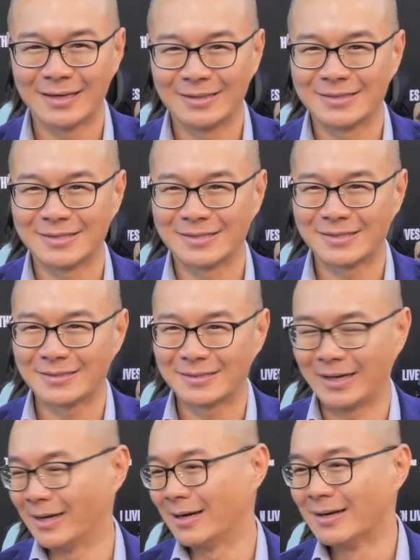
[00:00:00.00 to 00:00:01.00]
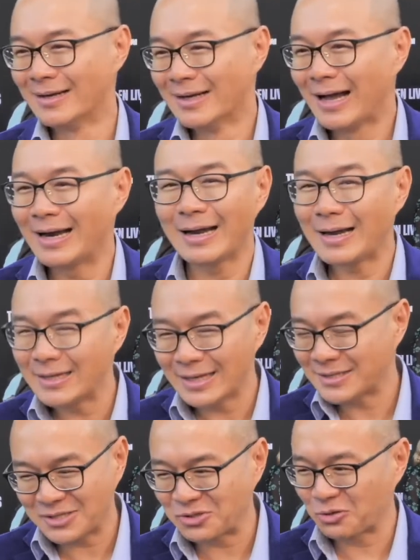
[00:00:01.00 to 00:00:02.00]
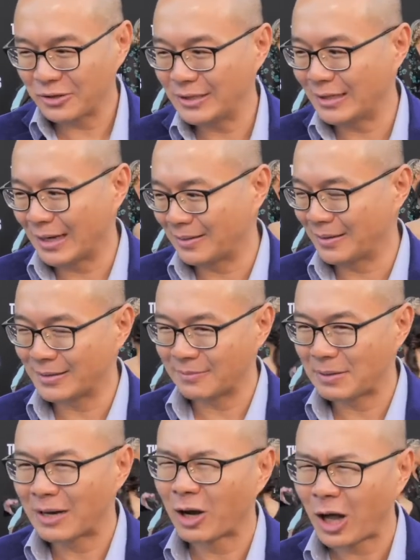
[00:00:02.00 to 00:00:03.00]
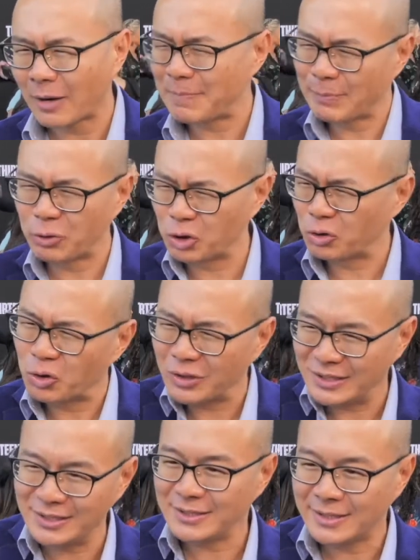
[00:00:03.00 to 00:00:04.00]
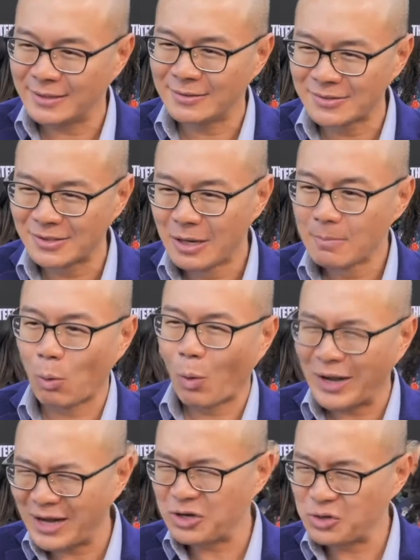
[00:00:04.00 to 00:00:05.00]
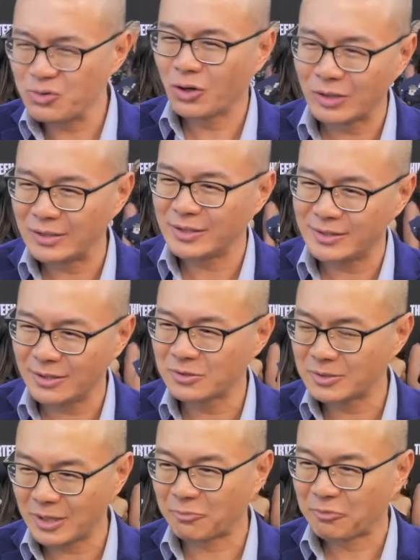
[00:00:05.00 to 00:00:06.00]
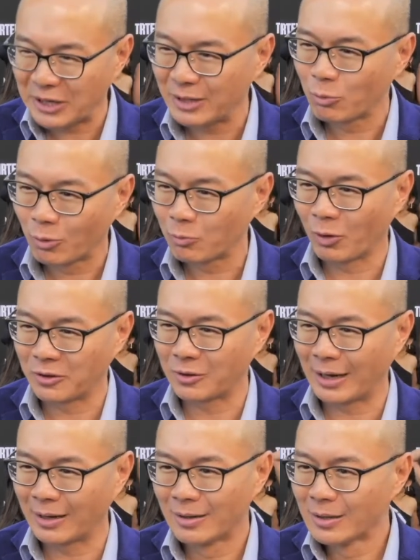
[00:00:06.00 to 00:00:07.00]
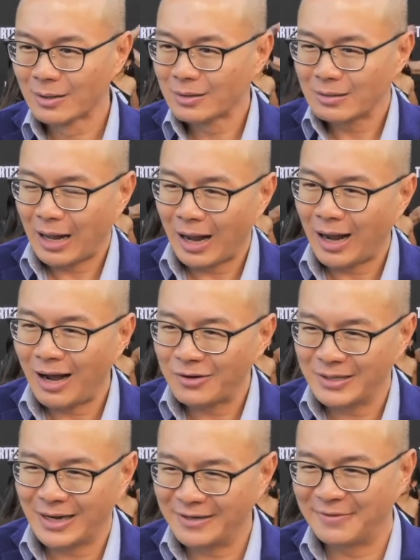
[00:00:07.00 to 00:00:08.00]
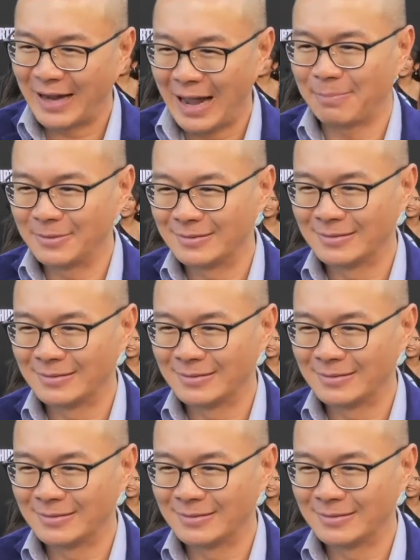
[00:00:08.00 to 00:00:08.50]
and it's just, yeah. And it's a story that I think that a lot of people don't know the details, but when they do know the details, they really will wonder, like, how did that even happen?